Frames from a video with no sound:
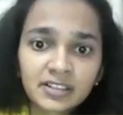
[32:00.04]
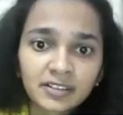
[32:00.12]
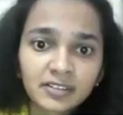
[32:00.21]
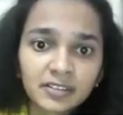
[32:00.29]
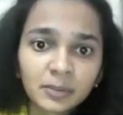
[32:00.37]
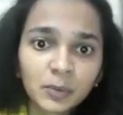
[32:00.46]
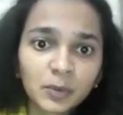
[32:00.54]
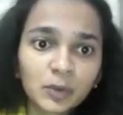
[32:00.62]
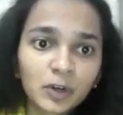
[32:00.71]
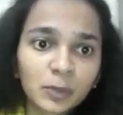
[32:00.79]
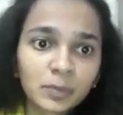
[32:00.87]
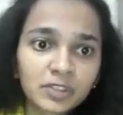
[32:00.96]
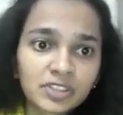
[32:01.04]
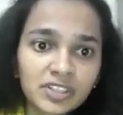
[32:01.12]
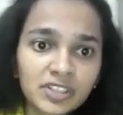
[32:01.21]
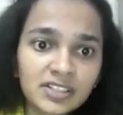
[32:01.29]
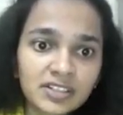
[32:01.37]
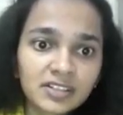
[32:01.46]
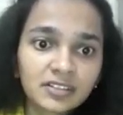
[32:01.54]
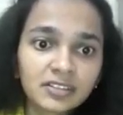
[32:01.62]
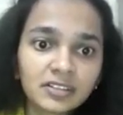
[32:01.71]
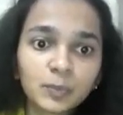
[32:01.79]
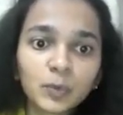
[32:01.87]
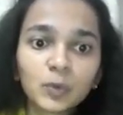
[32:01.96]
return book or purchase
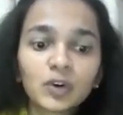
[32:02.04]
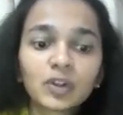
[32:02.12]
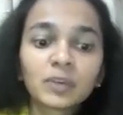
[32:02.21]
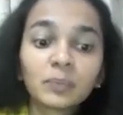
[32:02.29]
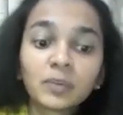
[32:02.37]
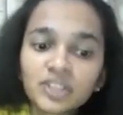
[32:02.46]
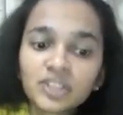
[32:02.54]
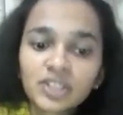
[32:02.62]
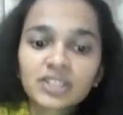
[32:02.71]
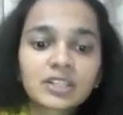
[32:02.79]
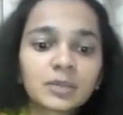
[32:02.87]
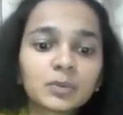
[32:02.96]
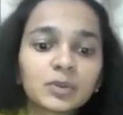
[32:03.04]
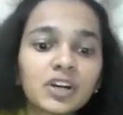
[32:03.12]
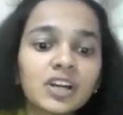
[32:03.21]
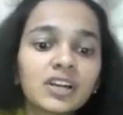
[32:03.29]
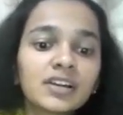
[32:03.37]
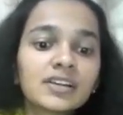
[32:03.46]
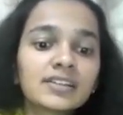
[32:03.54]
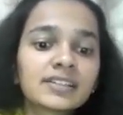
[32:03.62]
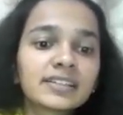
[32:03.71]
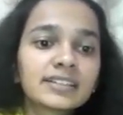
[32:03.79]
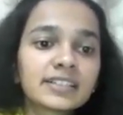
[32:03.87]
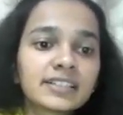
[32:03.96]
return book or purchase day book,
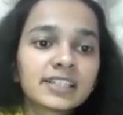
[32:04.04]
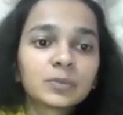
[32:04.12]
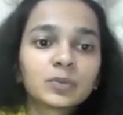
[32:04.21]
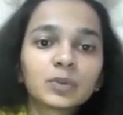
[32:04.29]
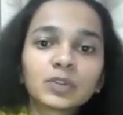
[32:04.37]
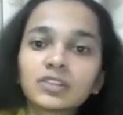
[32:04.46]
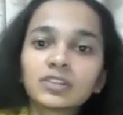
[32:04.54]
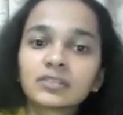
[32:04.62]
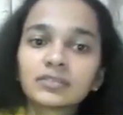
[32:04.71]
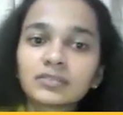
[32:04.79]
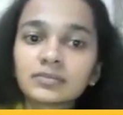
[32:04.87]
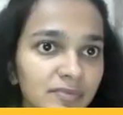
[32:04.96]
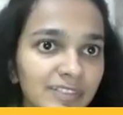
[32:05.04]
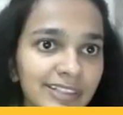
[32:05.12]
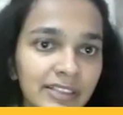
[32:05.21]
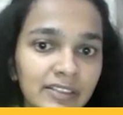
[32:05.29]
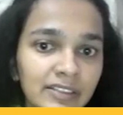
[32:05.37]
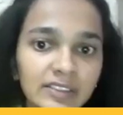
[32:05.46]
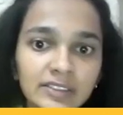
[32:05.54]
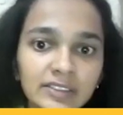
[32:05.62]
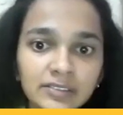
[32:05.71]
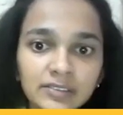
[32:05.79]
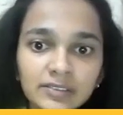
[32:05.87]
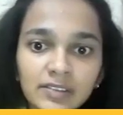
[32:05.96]
sales day book? Clear
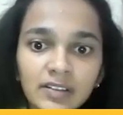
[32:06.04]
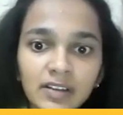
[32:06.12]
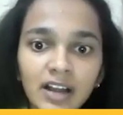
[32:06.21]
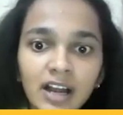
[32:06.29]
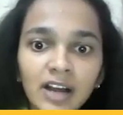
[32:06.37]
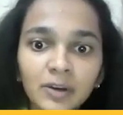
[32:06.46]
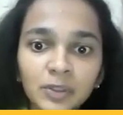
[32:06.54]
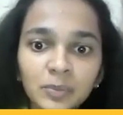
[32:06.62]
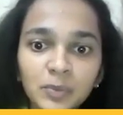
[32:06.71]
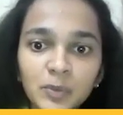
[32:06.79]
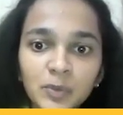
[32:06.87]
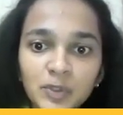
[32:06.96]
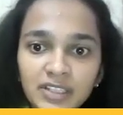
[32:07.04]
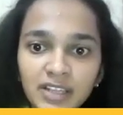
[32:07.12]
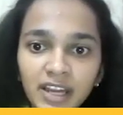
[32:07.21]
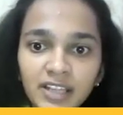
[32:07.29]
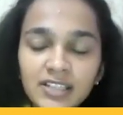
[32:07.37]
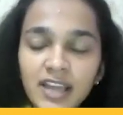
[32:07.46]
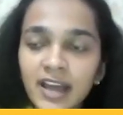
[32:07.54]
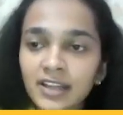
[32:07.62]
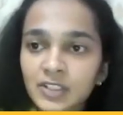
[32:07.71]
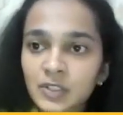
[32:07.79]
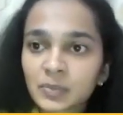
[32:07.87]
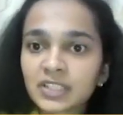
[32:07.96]
how the posting
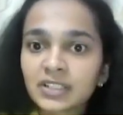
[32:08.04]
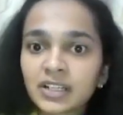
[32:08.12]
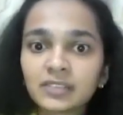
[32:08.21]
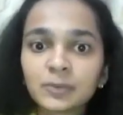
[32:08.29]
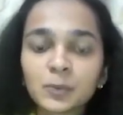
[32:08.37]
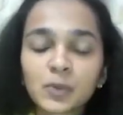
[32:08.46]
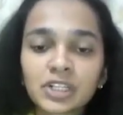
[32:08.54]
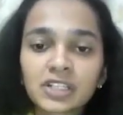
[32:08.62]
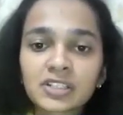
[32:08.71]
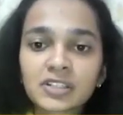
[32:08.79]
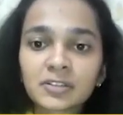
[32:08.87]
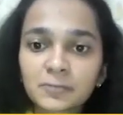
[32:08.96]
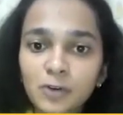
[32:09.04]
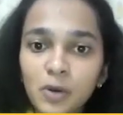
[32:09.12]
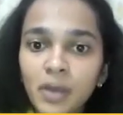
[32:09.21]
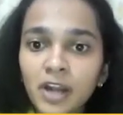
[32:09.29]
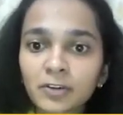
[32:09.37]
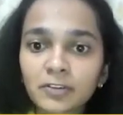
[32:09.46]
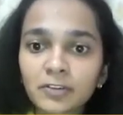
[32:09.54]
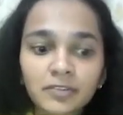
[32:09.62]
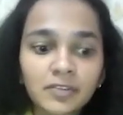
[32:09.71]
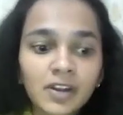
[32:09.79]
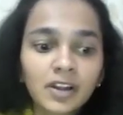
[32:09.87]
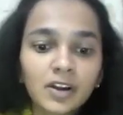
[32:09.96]
has to be done? What is the format of
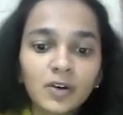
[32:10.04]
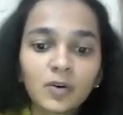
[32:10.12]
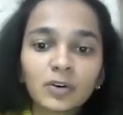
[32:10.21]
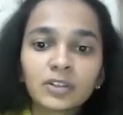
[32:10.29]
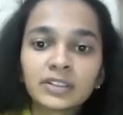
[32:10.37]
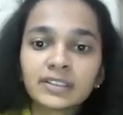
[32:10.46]
all